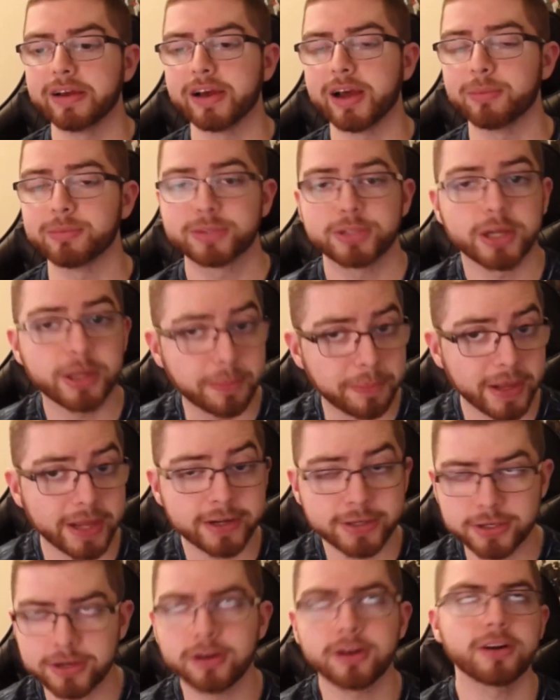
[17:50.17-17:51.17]
Took a
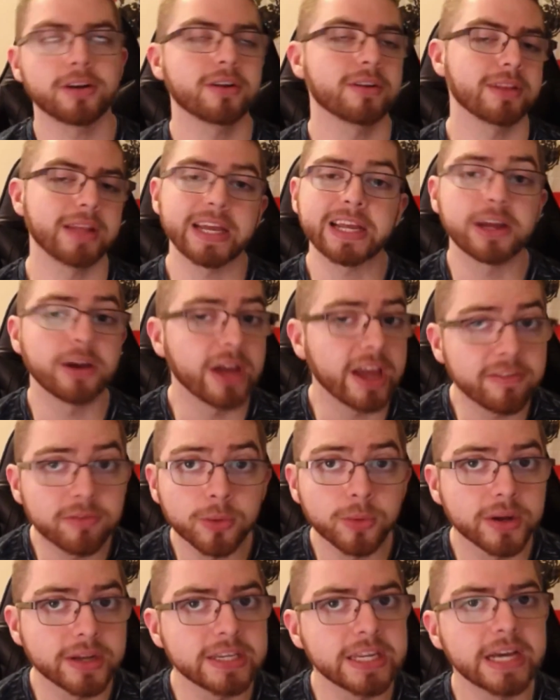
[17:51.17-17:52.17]
picture like
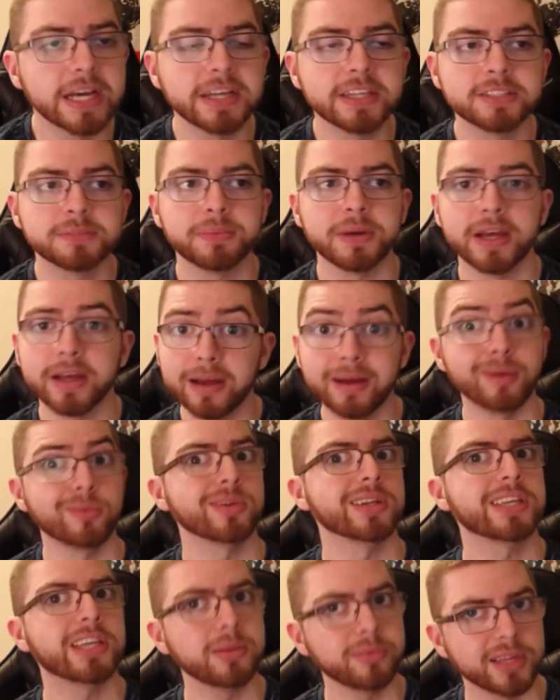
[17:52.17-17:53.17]
everyone does, but I'm going
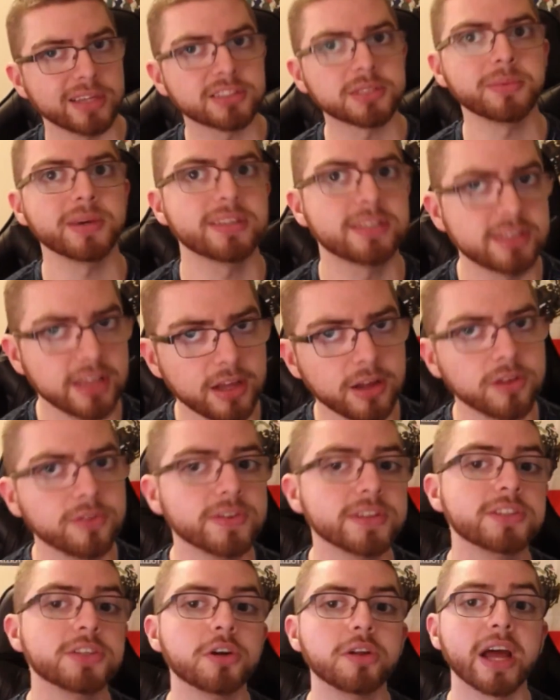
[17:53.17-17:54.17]
to keep that to myself
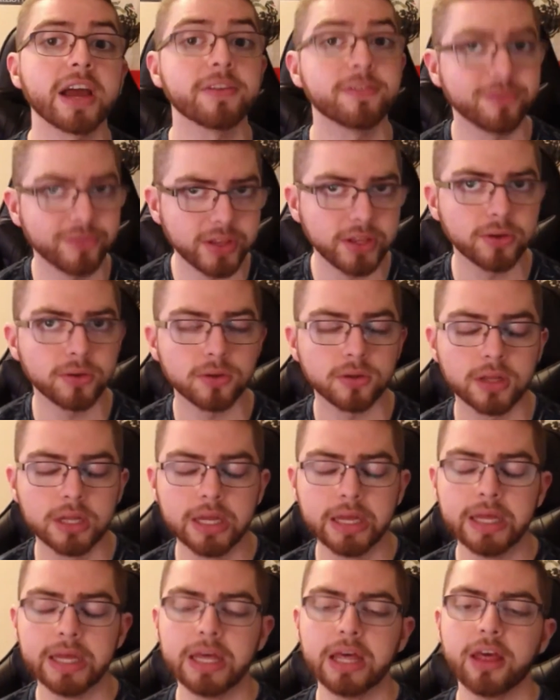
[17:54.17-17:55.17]
until I feel
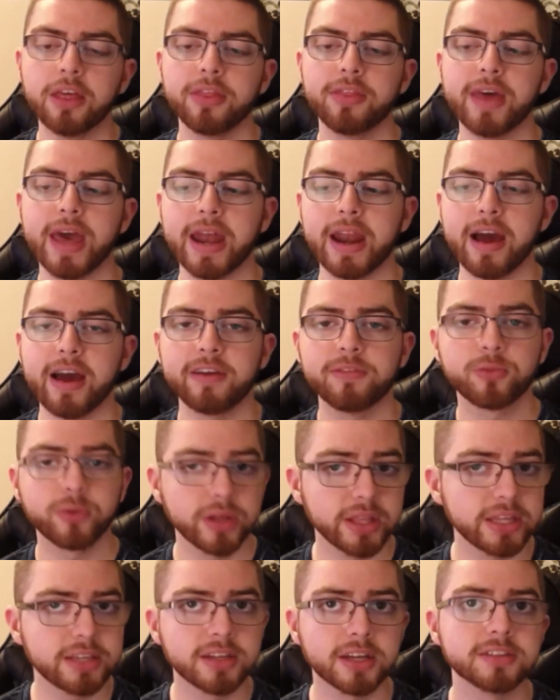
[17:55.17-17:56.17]
that I've
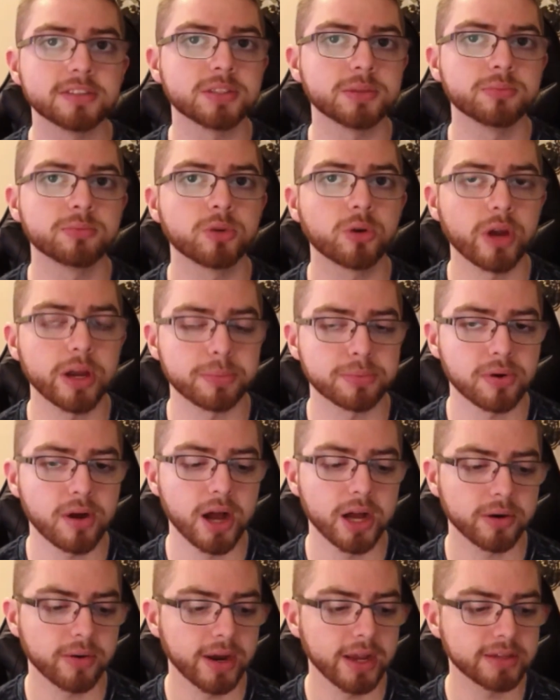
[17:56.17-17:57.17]
really done some great
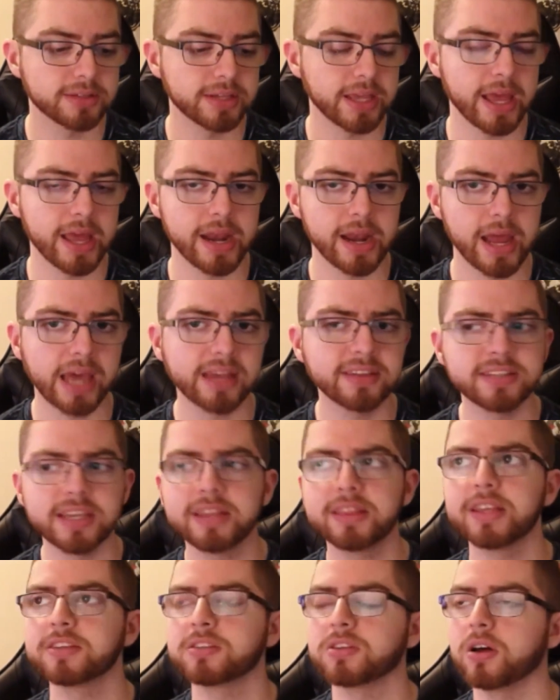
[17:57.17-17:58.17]
progress. And I said
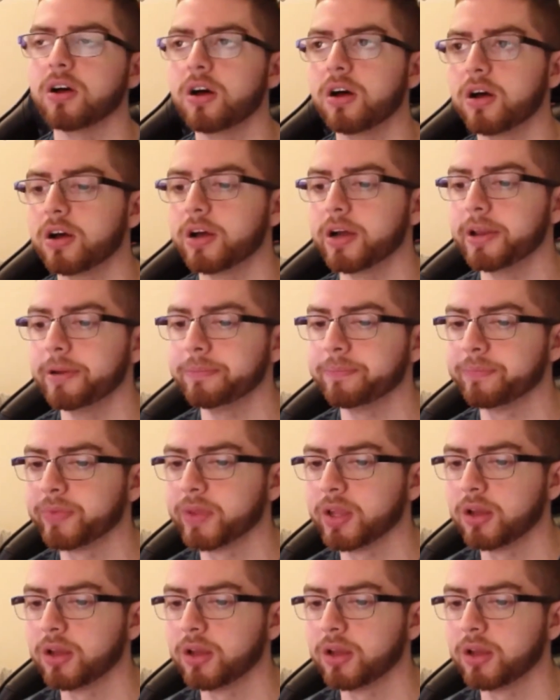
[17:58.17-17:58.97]
this on...